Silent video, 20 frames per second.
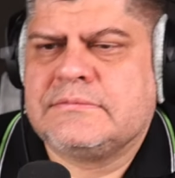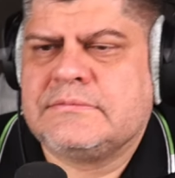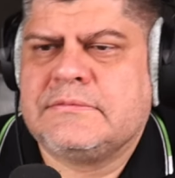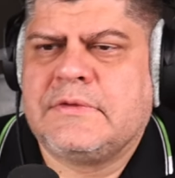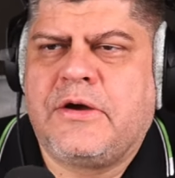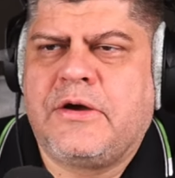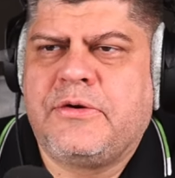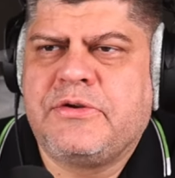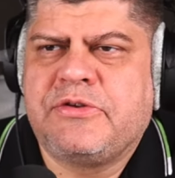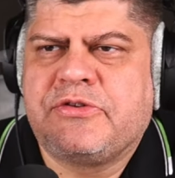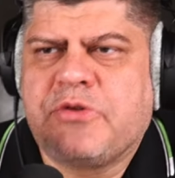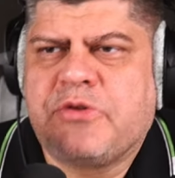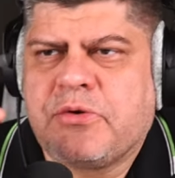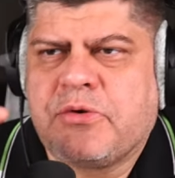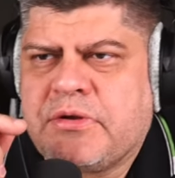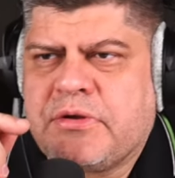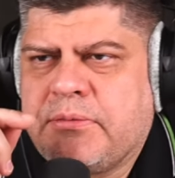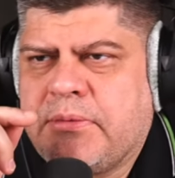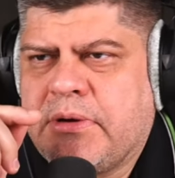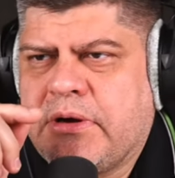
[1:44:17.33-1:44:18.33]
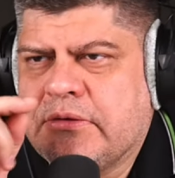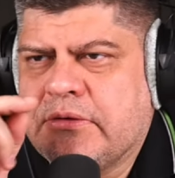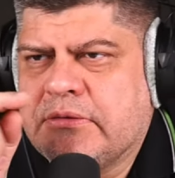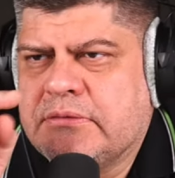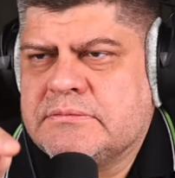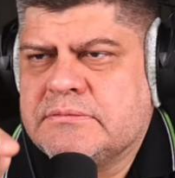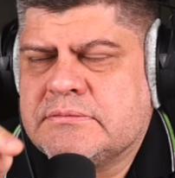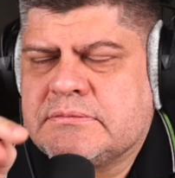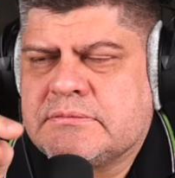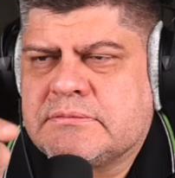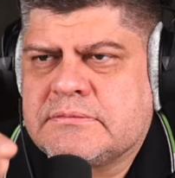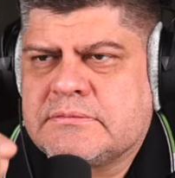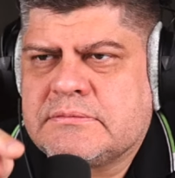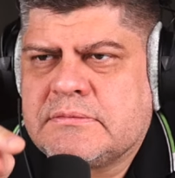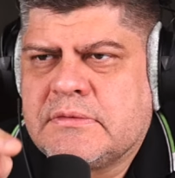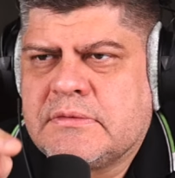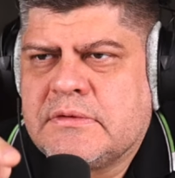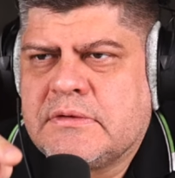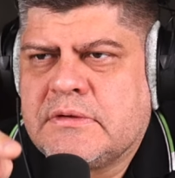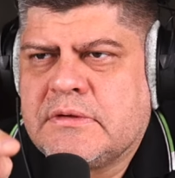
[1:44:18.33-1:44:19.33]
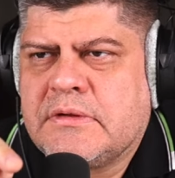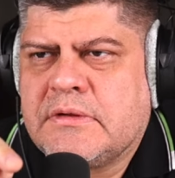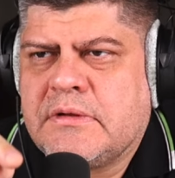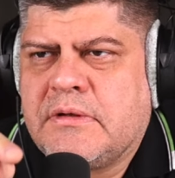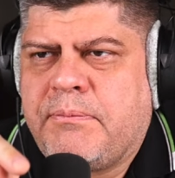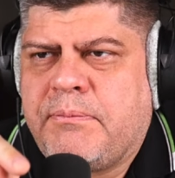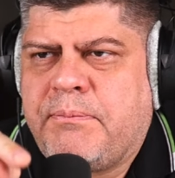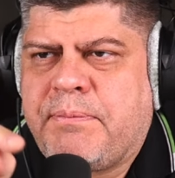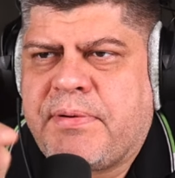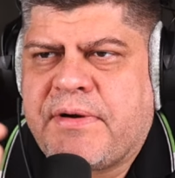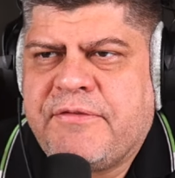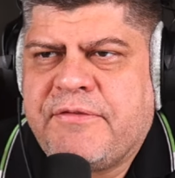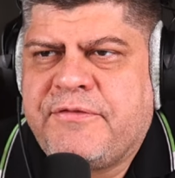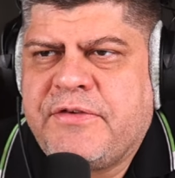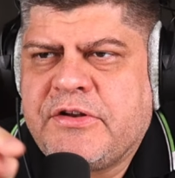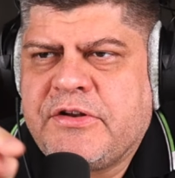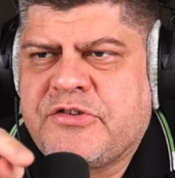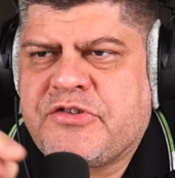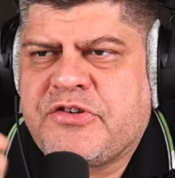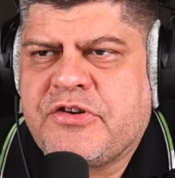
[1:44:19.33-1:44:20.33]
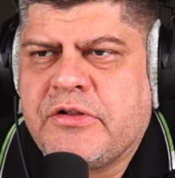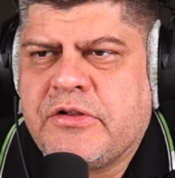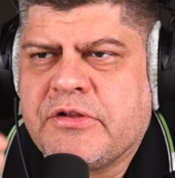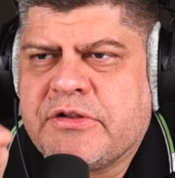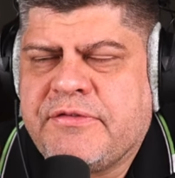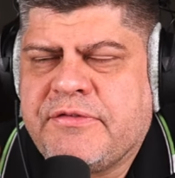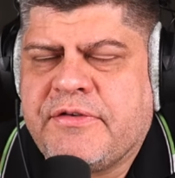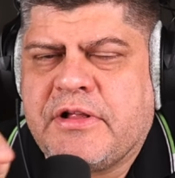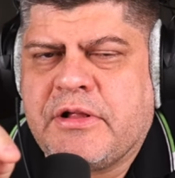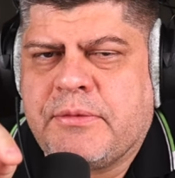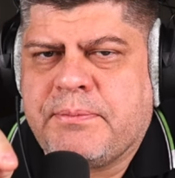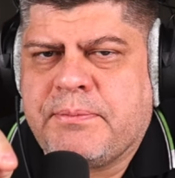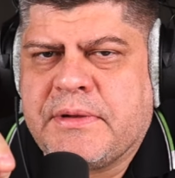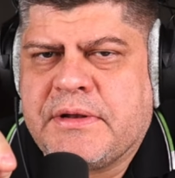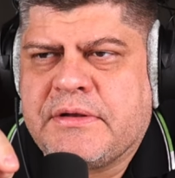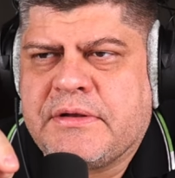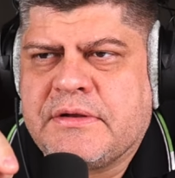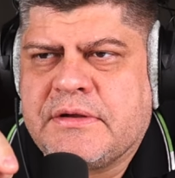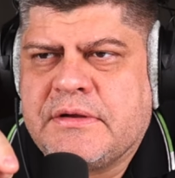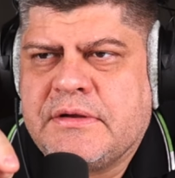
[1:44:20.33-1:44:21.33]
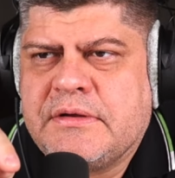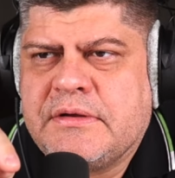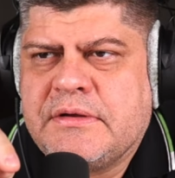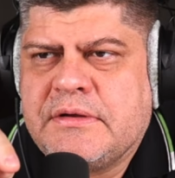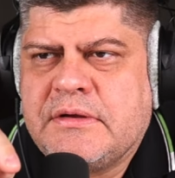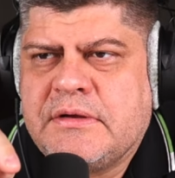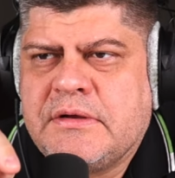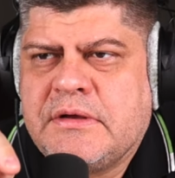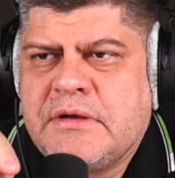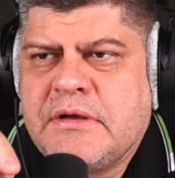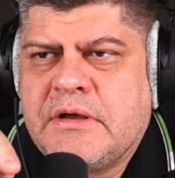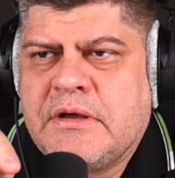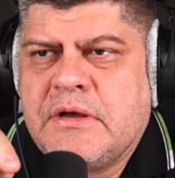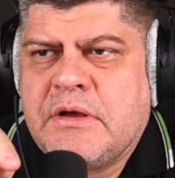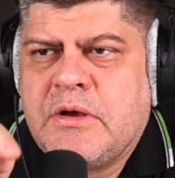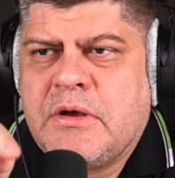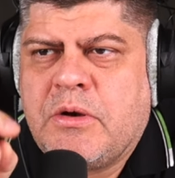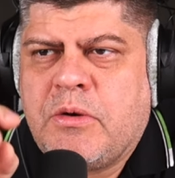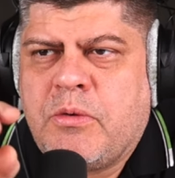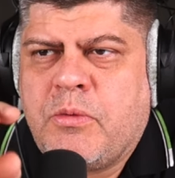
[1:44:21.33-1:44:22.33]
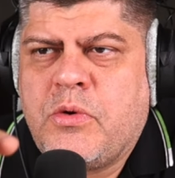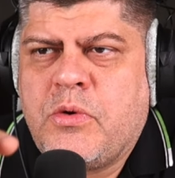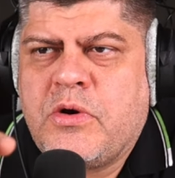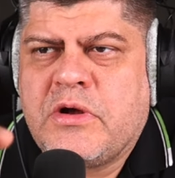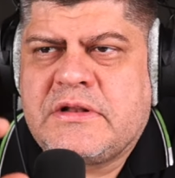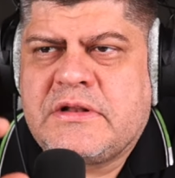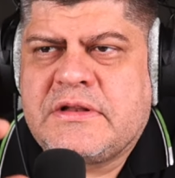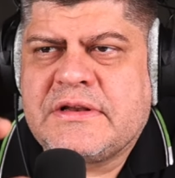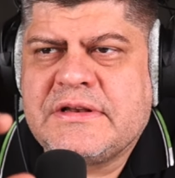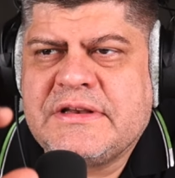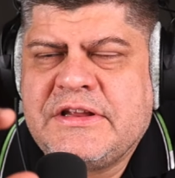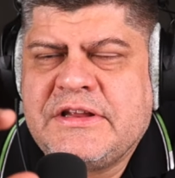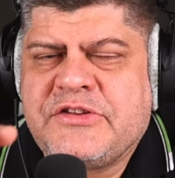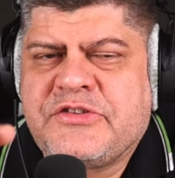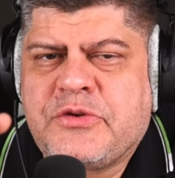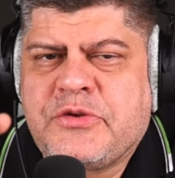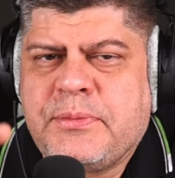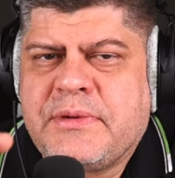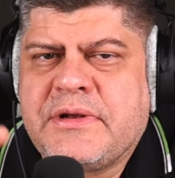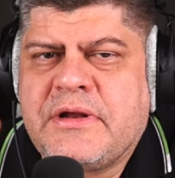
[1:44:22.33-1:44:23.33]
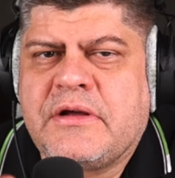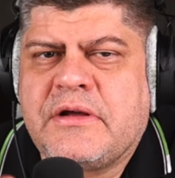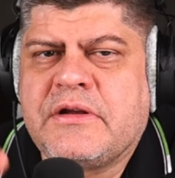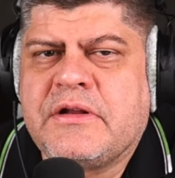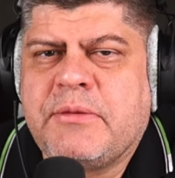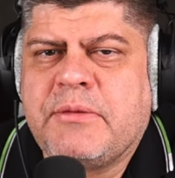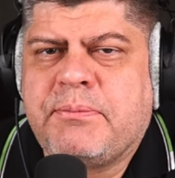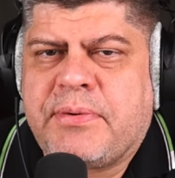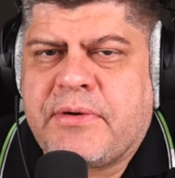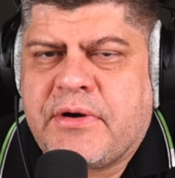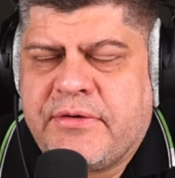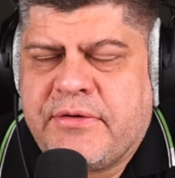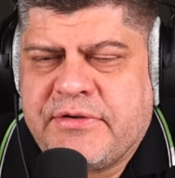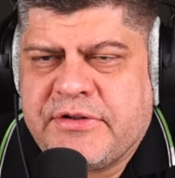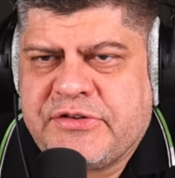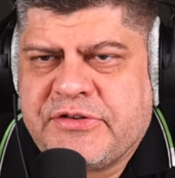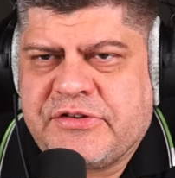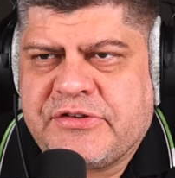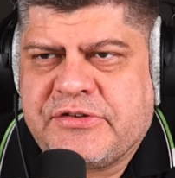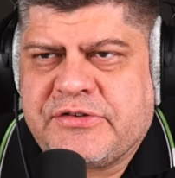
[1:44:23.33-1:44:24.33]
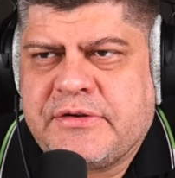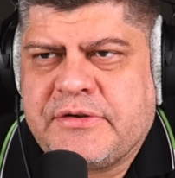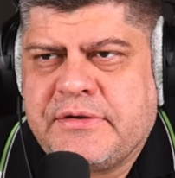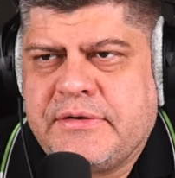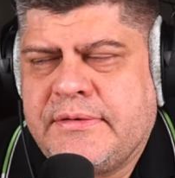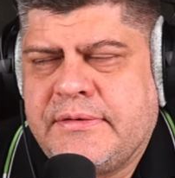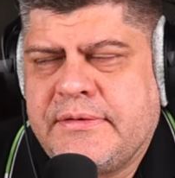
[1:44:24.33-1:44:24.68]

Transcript: Now he's talking about provincial development. What needs to be done in the provinces?